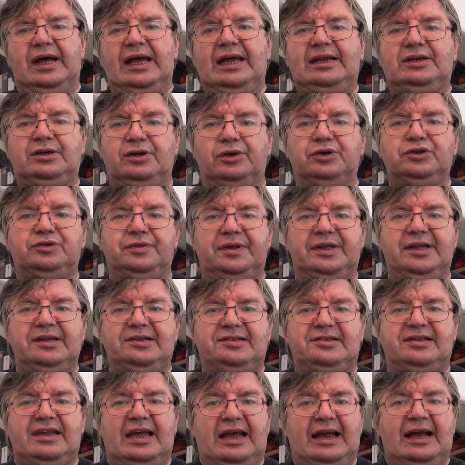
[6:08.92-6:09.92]
it goes
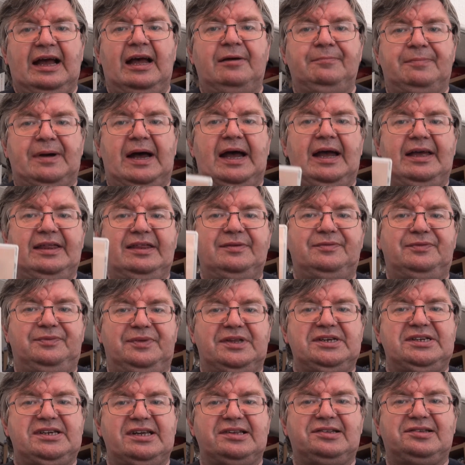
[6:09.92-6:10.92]
without saying I buy
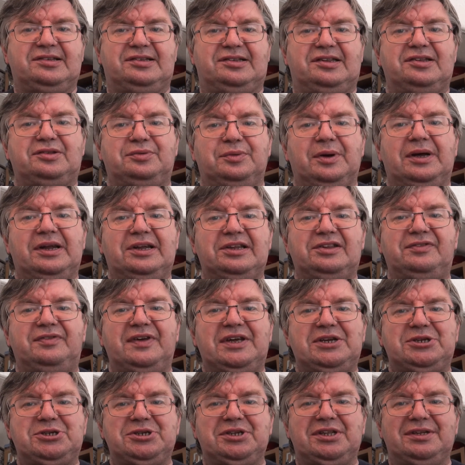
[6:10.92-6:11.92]
the discs as well as
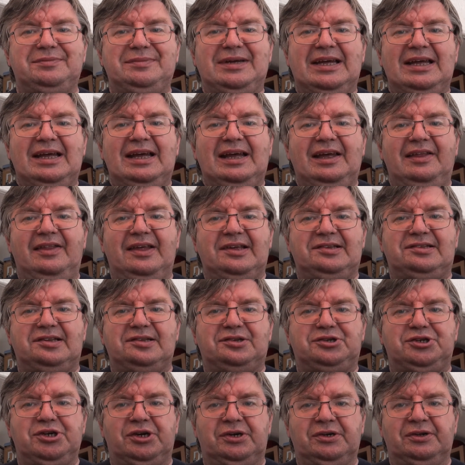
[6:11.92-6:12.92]
feature them. This
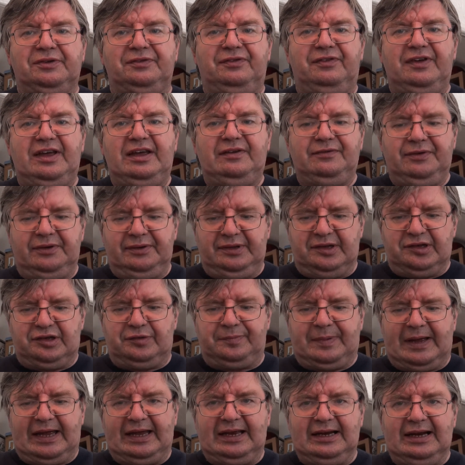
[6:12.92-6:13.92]
is Jungle Fever, the
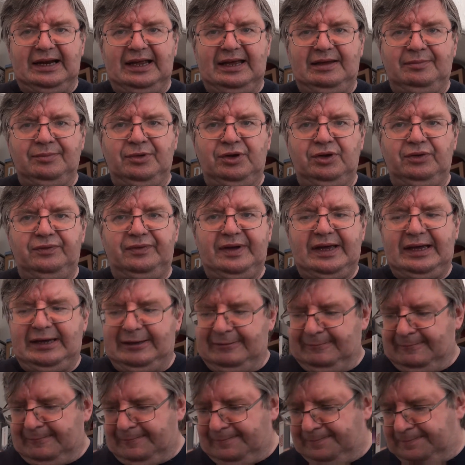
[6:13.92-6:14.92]
Spike Lee
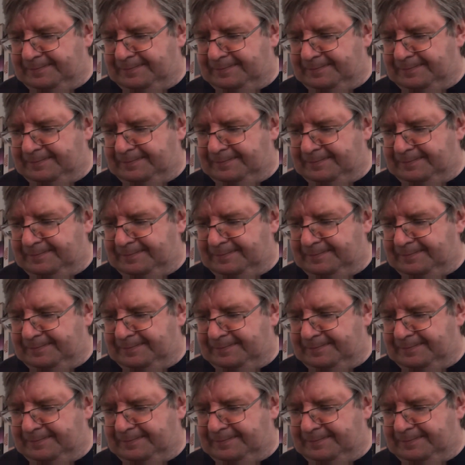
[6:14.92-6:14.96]
movie.